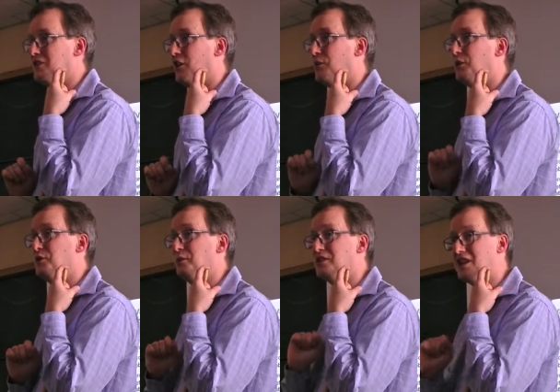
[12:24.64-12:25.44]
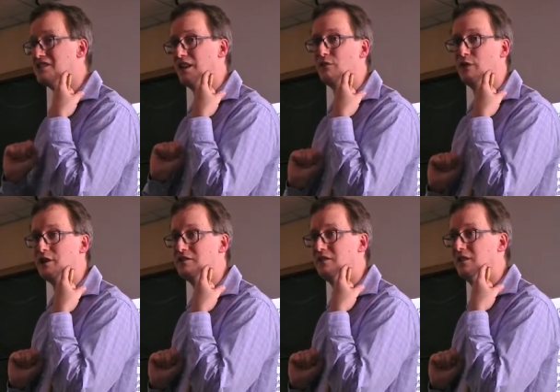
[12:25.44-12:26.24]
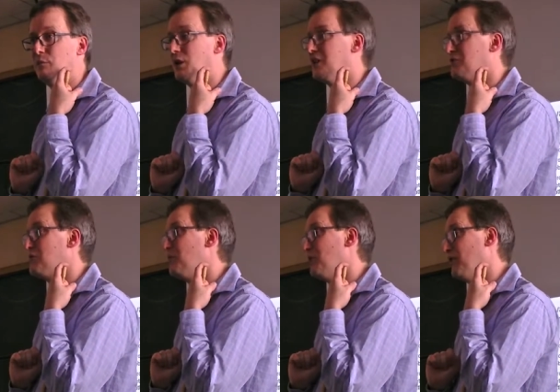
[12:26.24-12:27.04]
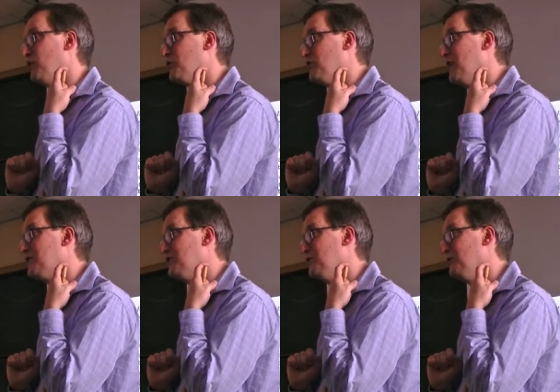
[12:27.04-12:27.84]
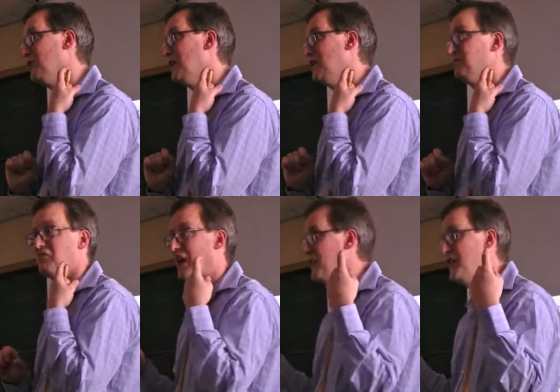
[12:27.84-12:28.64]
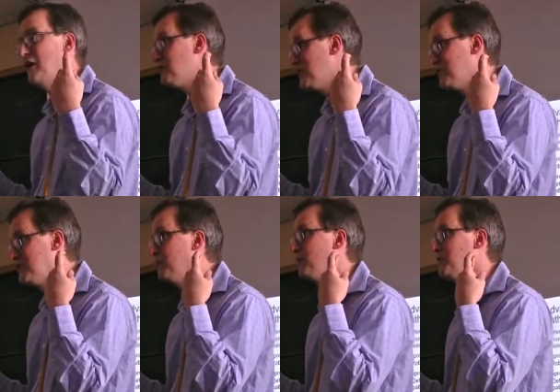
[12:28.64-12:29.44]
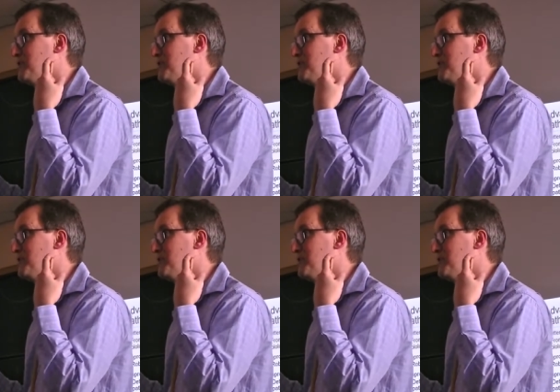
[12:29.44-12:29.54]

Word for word: on the multiple testing front. Because remember, if you're trying to do 1,000 different